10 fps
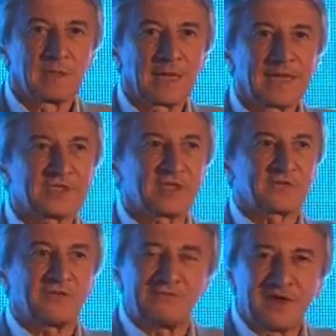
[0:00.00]
And that's
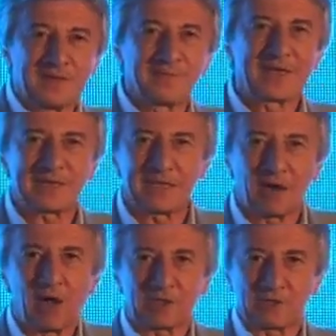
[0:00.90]
just fundamentally
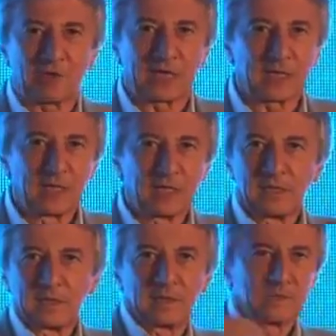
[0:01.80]
altering
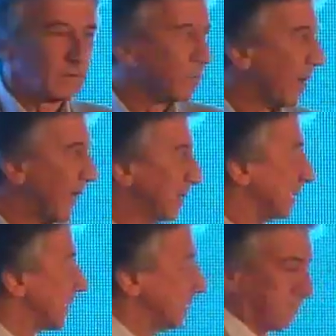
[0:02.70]
the way
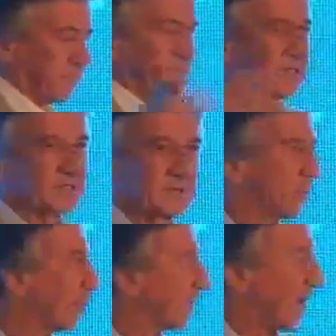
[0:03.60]
that just the
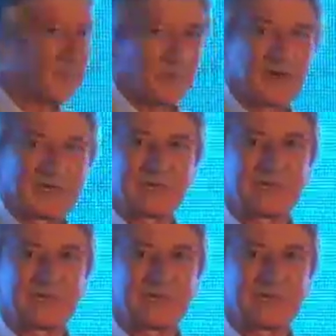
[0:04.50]
world operates.